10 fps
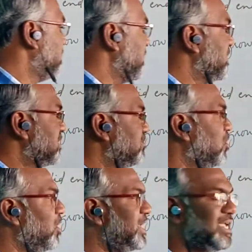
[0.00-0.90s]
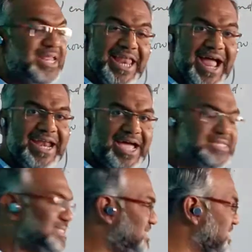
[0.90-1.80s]
In the morning glad
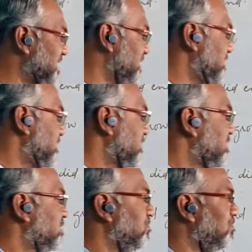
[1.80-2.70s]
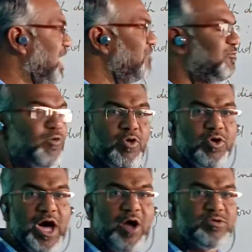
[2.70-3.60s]
I see my
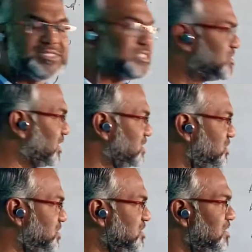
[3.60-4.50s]
foe outstretched